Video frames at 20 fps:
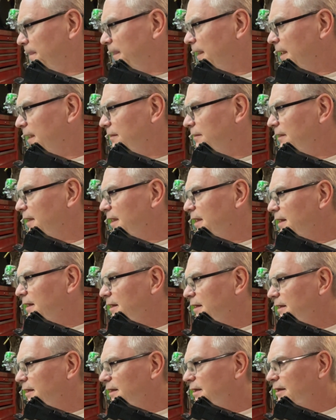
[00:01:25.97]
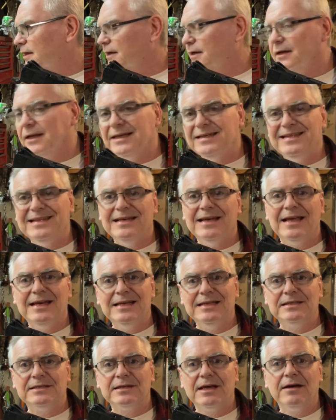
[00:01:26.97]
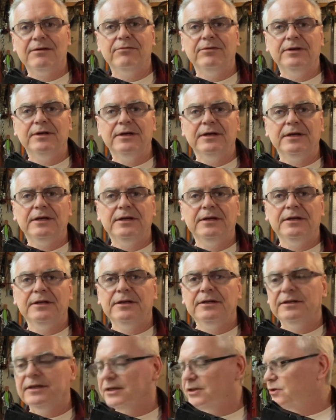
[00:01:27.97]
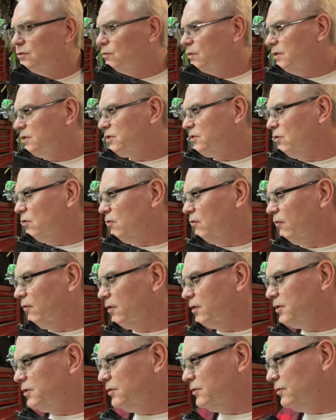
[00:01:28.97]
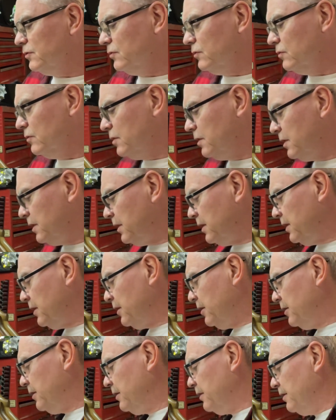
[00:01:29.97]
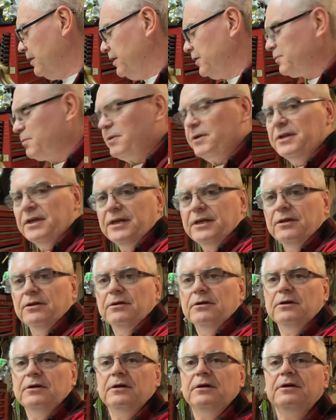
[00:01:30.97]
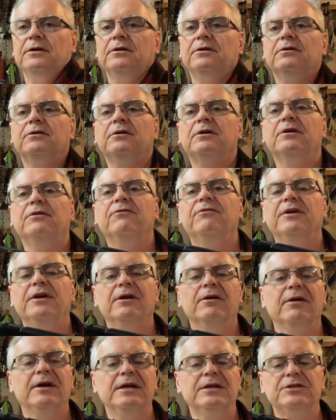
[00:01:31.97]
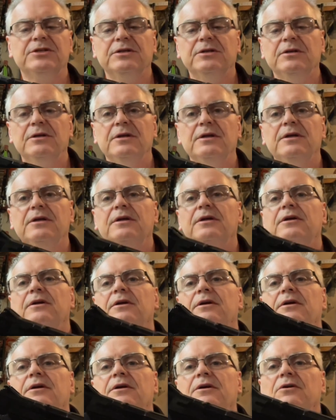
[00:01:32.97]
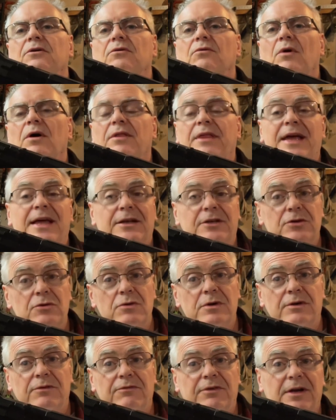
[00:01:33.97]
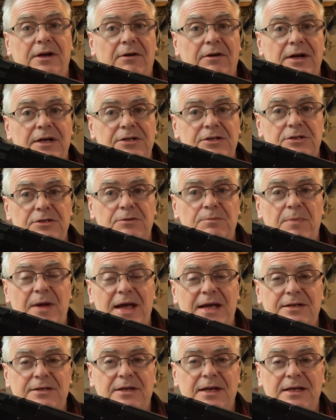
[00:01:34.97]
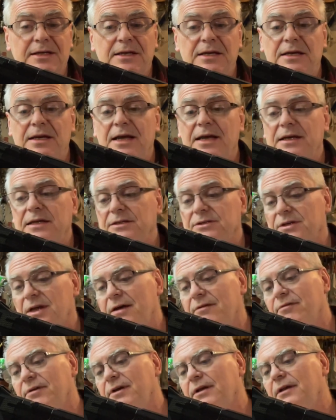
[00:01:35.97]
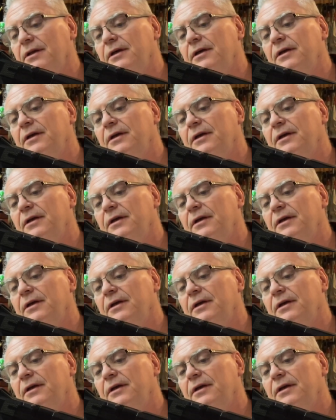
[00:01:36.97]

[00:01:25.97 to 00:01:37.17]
And then in 1997 they switched over to this particular configuration. Well, they had two configurations past 1997.